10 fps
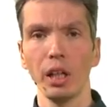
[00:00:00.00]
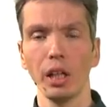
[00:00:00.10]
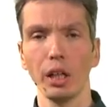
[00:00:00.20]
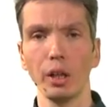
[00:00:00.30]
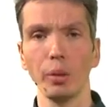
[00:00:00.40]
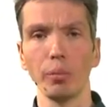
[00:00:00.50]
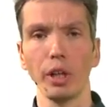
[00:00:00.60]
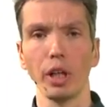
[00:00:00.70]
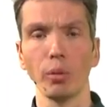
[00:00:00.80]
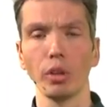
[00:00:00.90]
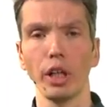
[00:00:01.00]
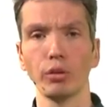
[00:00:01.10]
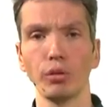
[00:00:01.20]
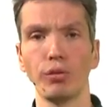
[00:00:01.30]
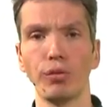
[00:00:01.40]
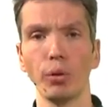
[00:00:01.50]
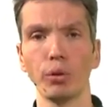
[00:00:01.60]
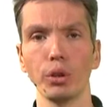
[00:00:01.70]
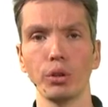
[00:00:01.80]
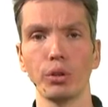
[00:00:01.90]
and I would like to
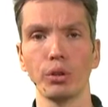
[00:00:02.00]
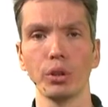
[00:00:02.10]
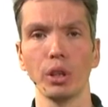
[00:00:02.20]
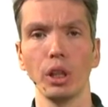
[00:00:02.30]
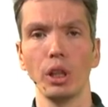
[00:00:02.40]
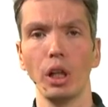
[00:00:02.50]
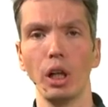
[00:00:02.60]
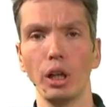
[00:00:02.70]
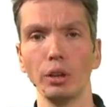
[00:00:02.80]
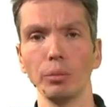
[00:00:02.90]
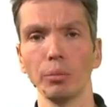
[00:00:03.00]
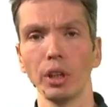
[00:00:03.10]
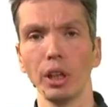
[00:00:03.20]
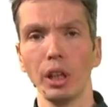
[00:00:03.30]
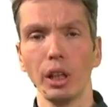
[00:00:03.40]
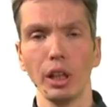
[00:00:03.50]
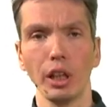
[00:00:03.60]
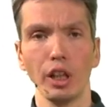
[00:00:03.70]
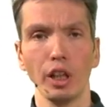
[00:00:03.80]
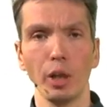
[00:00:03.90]
focus on
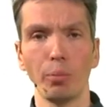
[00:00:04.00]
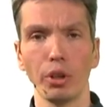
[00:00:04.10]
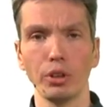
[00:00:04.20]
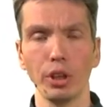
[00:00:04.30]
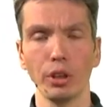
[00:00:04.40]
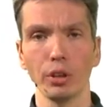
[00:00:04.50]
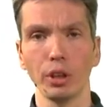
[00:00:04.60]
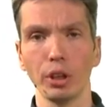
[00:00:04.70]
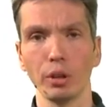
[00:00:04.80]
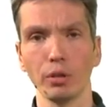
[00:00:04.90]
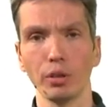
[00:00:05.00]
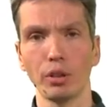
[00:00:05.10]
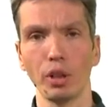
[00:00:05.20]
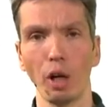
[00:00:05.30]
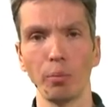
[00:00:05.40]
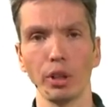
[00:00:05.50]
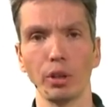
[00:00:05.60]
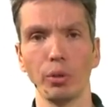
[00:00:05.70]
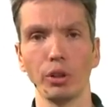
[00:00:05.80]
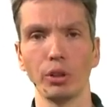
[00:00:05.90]
a particular
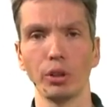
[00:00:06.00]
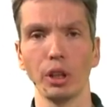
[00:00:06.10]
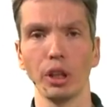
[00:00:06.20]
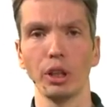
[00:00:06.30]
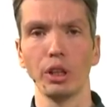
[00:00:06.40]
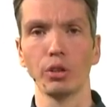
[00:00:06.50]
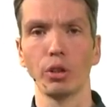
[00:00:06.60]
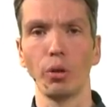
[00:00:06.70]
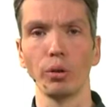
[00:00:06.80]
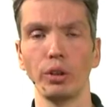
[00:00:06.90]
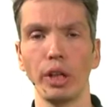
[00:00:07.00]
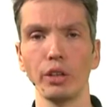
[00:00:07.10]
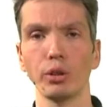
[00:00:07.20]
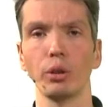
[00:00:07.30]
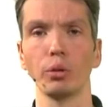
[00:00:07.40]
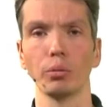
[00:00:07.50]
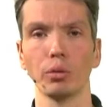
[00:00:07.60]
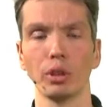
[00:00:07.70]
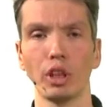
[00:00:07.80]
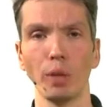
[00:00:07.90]
topic, which is called DESL
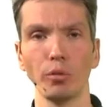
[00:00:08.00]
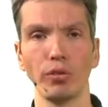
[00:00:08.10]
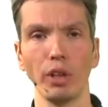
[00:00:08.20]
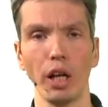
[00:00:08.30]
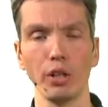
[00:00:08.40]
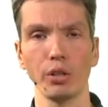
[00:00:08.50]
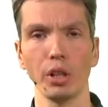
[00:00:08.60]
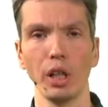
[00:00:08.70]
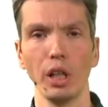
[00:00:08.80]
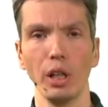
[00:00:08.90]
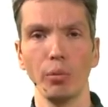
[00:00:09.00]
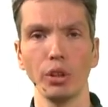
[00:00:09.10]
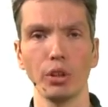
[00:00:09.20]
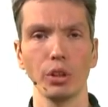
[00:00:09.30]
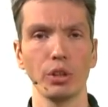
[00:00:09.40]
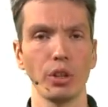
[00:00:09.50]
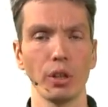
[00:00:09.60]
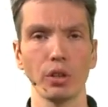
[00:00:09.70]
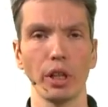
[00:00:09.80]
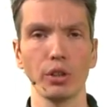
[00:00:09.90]
camouflage, which
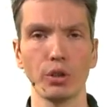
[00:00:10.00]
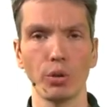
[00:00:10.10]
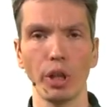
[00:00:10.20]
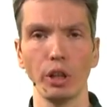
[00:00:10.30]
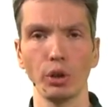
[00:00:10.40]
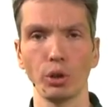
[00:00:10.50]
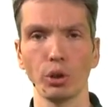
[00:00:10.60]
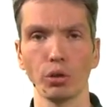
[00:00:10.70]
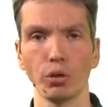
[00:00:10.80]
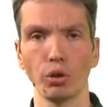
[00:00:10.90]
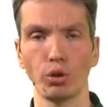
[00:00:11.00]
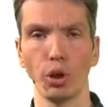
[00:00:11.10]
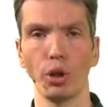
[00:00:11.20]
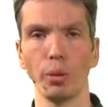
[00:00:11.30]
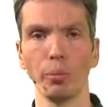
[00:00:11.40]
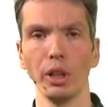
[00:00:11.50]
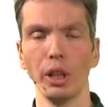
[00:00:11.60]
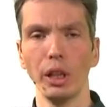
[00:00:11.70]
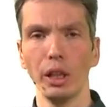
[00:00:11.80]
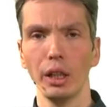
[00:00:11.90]
sounds like a strange term.
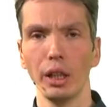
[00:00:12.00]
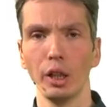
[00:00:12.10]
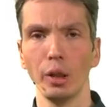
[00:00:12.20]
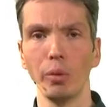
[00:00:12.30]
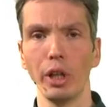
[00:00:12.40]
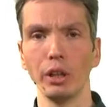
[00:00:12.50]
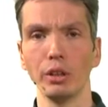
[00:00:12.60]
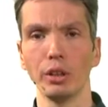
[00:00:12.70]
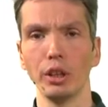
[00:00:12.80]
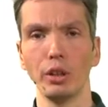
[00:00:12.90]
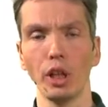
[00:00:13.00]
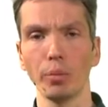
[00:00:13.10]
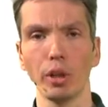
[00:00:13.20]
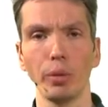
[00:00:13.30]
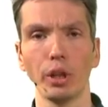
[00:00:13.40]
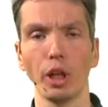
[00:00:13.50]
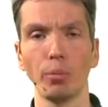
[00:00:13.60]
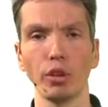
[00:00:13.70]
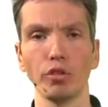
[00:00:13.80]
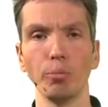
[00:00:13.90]
And in the upcoming
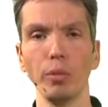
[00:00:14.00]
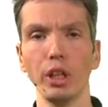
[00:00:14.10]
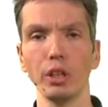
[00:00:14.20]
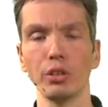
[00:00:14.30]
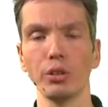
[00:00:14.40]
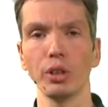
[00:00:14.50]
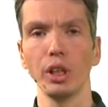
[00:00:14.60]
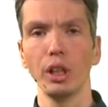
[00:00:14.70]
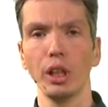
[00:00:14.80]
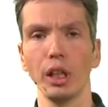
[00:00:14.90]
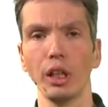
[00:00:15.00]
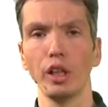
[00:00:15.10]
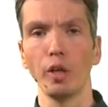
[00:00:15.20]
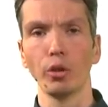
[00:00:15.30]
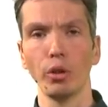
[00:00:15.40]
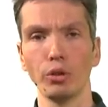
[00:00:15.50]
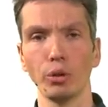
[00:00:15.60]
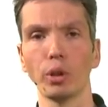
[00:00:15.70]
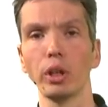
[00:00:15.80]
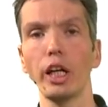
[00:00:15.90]
couple of minutes, I'm going
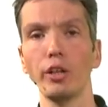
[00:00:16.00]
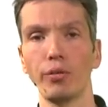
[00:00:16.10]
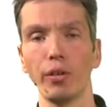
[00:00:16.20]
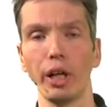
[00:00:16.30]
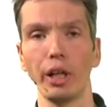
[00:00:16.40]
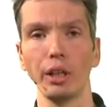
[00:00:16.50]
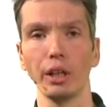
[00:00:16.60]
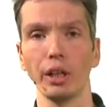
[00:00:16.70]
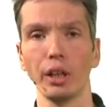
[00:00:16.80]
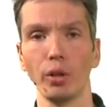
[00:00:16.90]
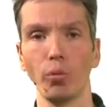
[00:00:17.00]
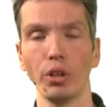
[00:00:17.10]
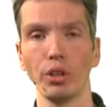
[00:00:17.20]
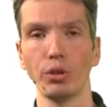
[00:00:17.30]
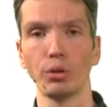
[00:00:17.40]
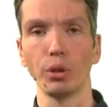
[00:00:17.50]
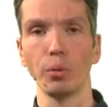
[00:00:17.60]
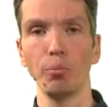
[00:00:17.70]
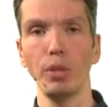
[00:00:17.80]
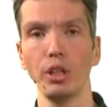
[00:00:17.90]
to clarify what this
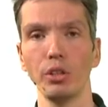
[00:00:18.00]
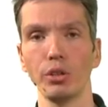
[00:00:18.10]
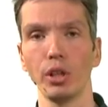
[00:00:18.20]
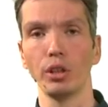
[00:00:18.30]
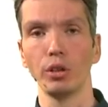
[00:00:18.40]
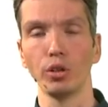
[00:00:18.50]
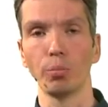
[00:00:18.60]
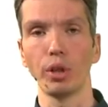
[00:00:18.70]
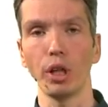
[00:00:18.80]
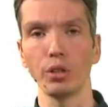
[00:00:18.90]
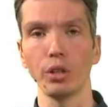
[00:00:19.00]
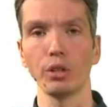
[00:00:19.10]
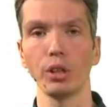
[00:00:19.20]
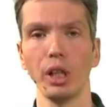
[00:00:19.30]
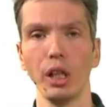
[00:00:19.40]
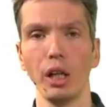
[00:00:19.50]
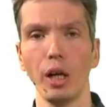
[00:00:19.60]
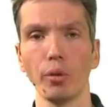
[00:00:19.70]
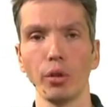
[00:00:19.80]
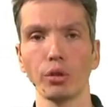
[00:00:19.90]
term means. And in the process,
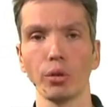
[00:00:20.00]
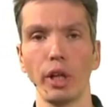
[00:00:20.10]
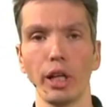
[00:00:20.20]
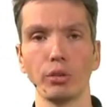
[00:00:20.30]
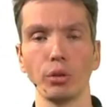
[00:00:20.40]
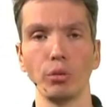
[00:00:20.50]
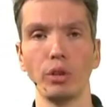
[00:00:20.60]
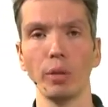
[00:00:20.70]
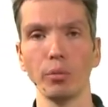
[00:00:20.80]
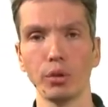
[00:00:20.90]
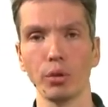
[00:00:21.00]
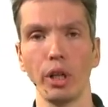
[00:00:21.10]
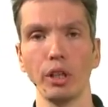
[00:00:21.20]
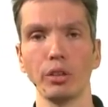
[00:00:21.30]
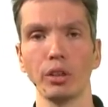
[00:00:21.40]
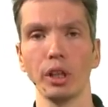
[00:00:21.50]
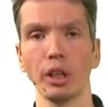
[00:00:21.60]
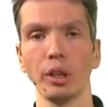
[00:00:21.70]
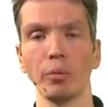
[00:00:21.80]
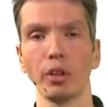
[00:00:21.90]
I would also like to demonstrate the